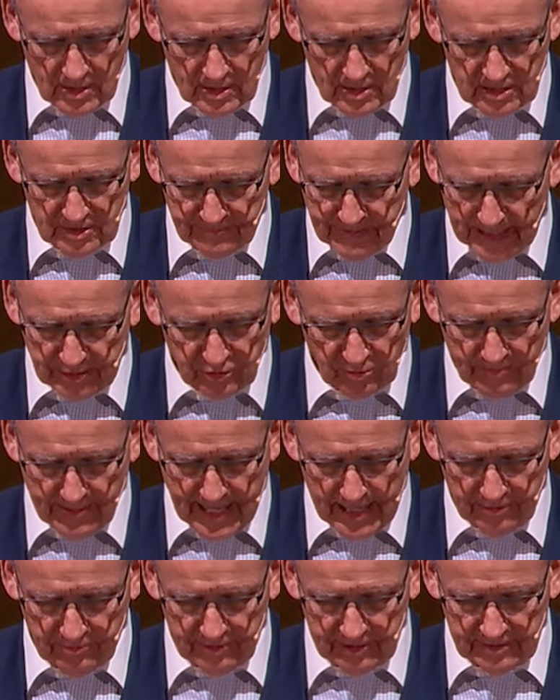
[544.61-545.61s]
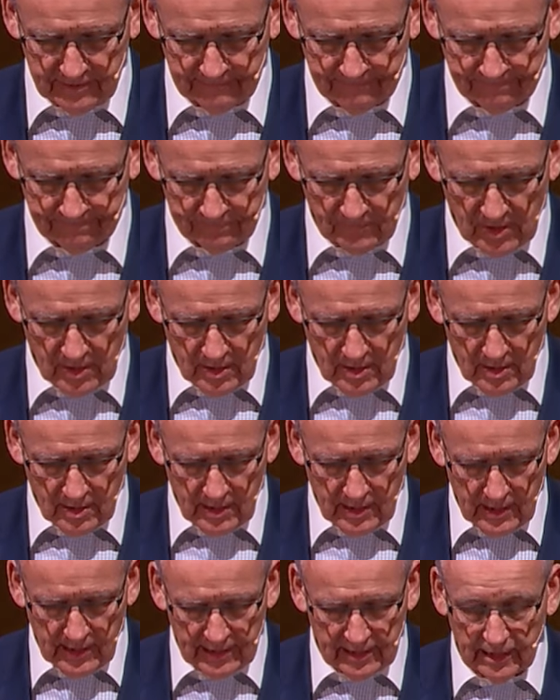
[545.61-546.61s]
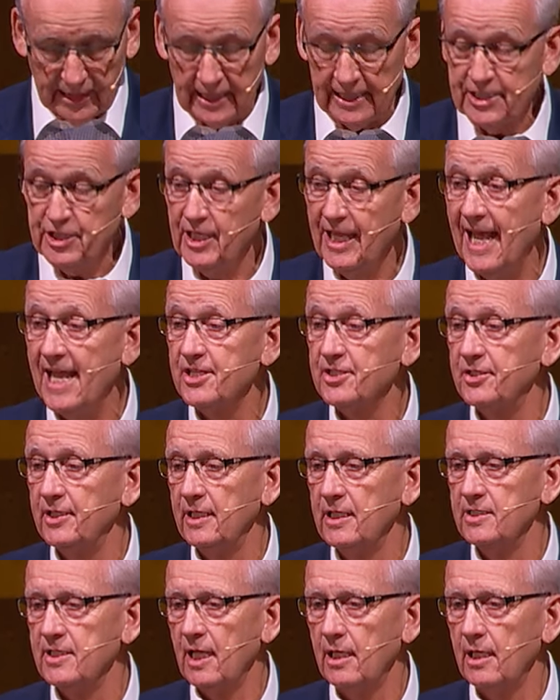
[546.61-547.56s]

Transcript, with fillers: Special boundaries. In Ecclesiastes,